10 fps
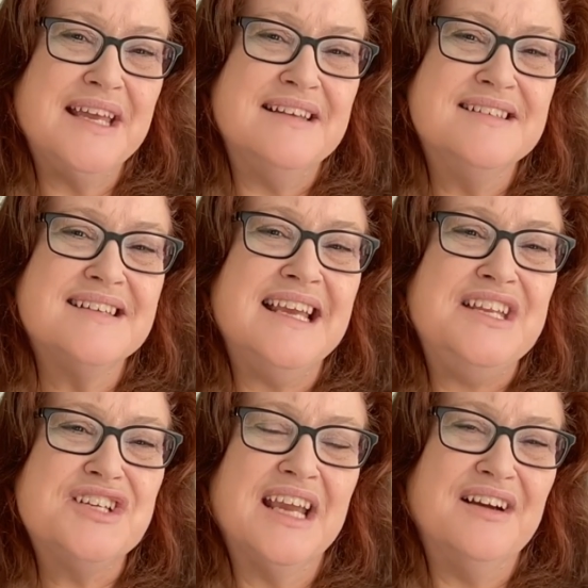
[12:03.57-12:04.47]
is
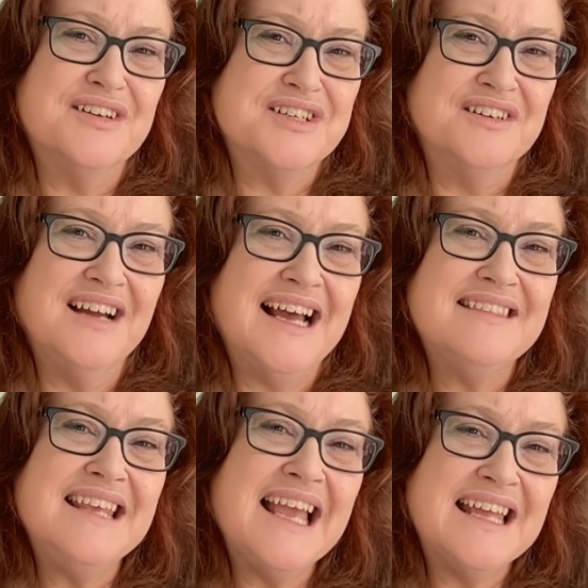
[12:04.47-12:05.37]
each character
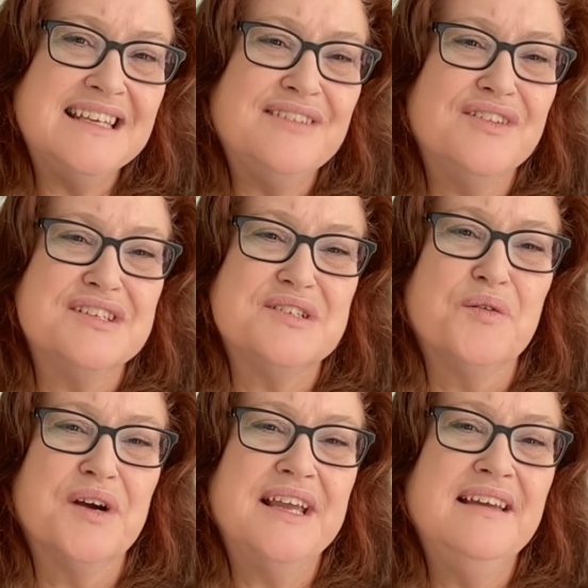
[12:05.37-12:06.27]
at the end of the
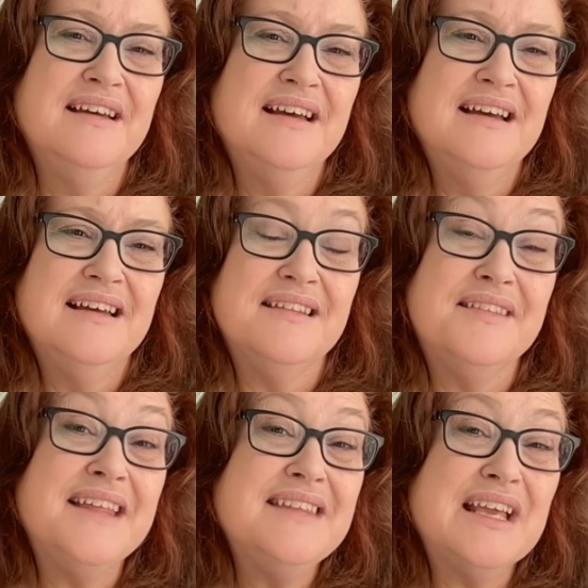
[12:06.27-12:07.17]
story
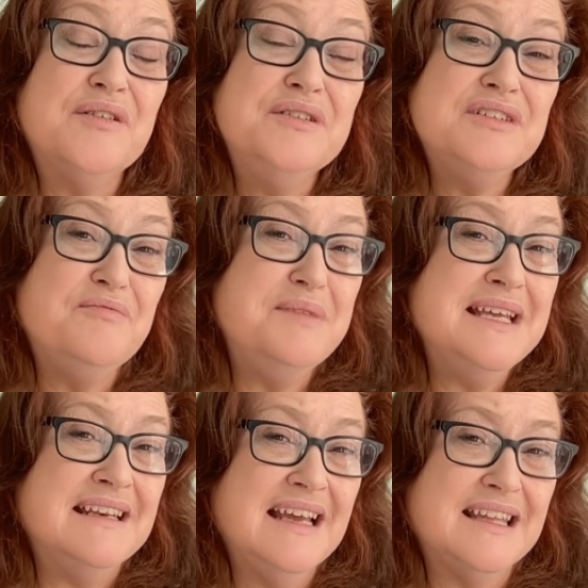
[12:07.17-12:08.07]
that they couldn't have
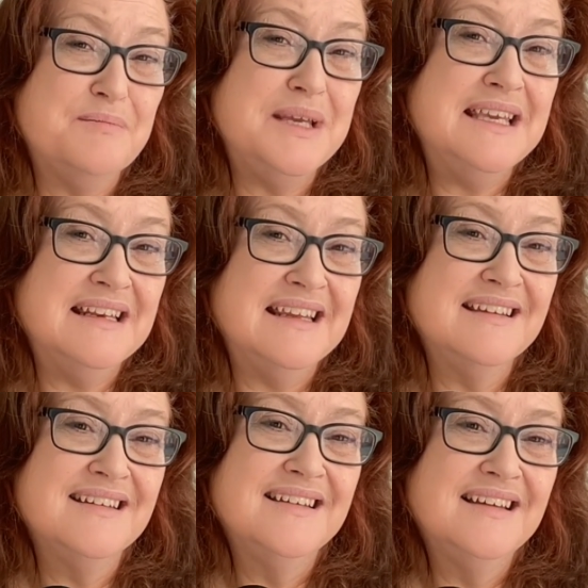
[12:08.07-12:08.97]
been at the
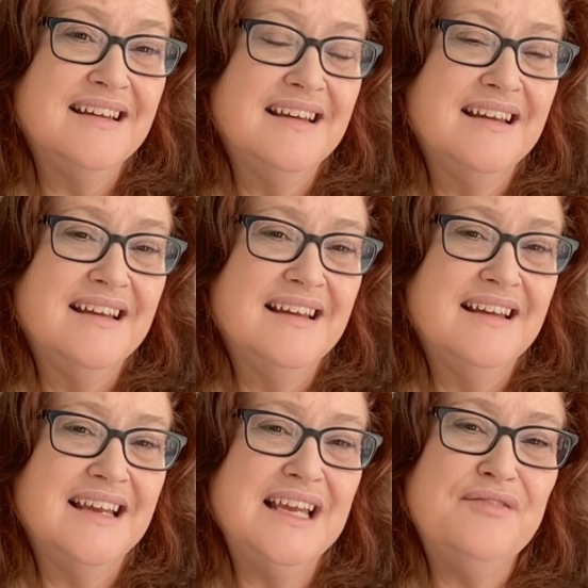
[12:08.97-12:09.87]
beginning?
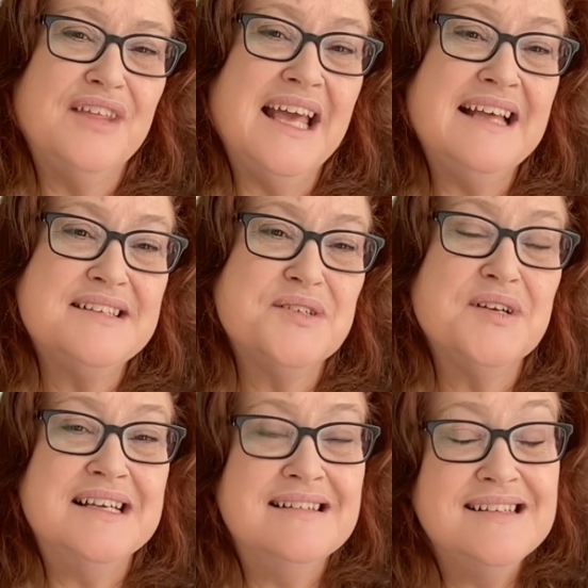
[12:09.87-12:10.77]
If the answer
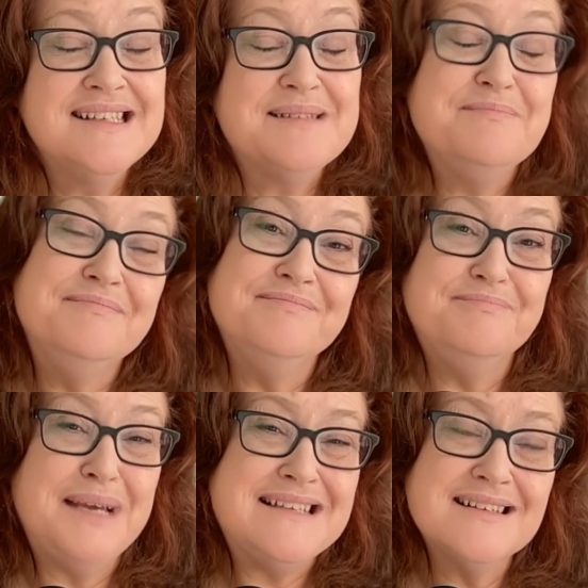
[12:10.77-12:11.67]
is
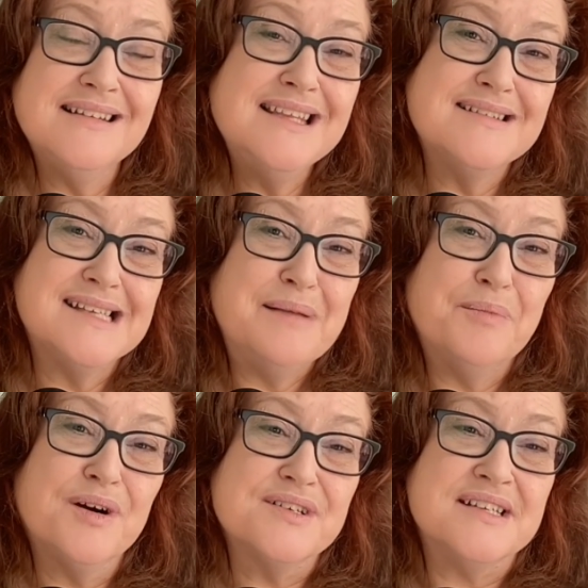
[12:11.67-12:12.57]
basically the same
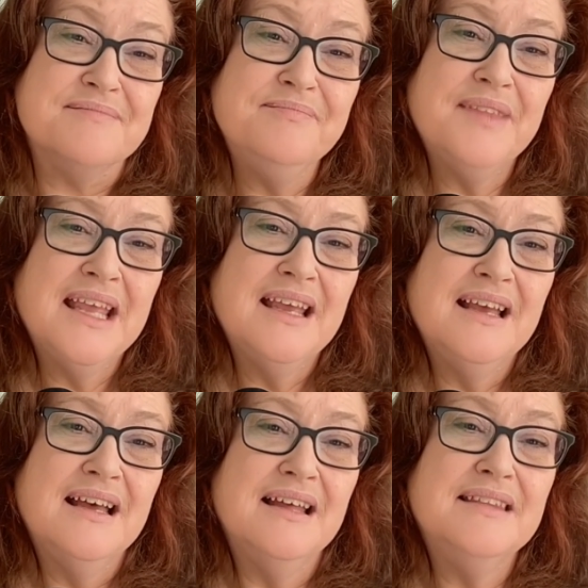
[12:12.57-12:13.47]
person,
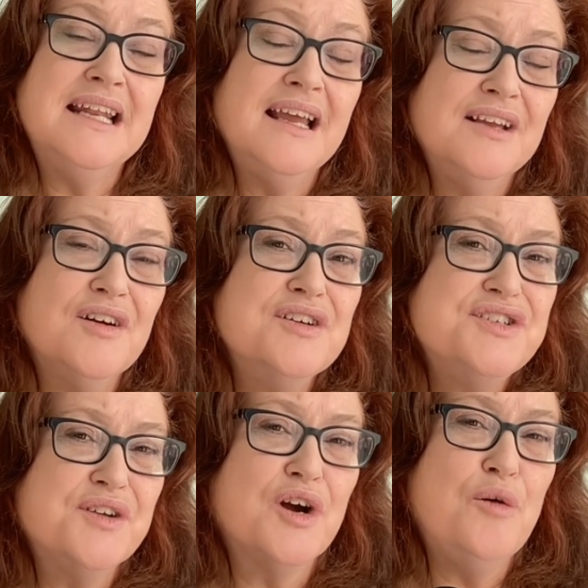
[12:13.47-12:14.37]
then I encourage
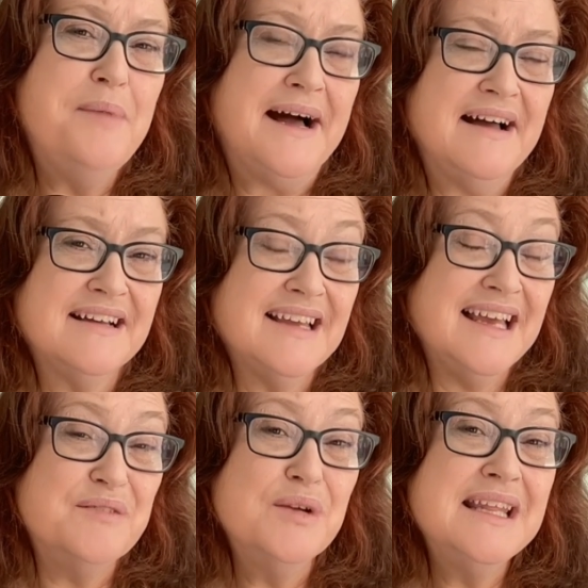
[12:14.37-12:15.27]
you to go back
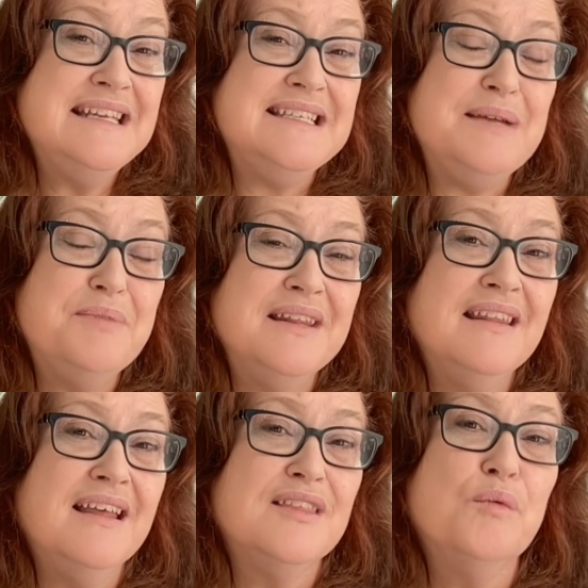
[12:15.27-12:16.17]
and really
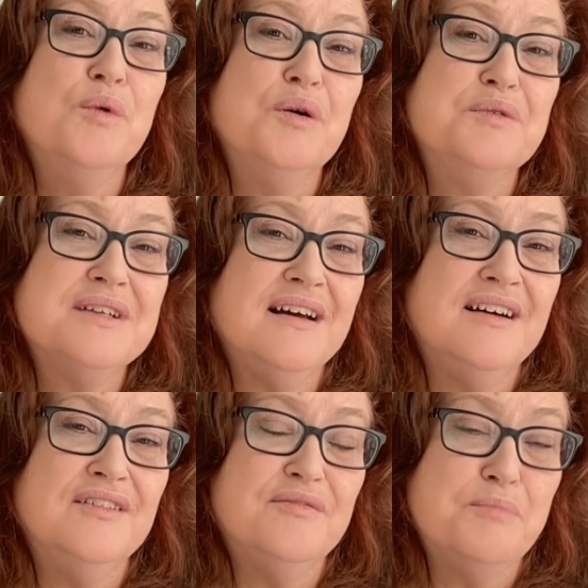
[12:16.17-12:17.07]
deepen the wound
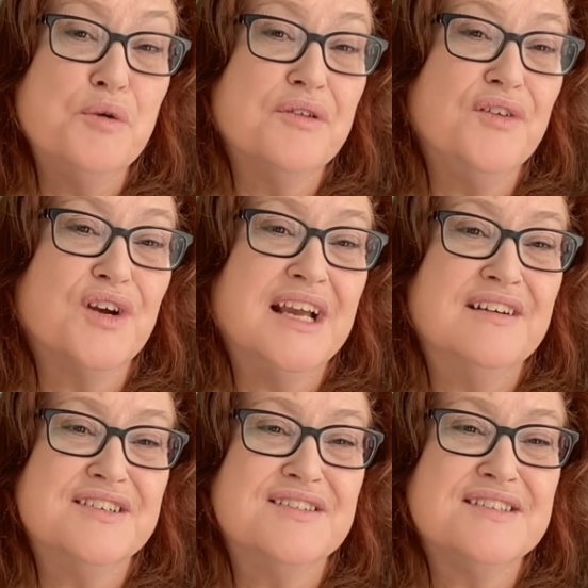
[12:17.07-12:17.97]
of both of your
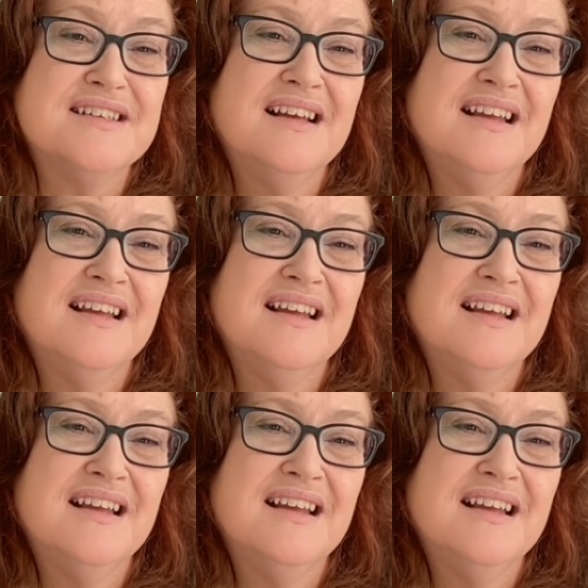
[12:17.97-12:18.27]
characters.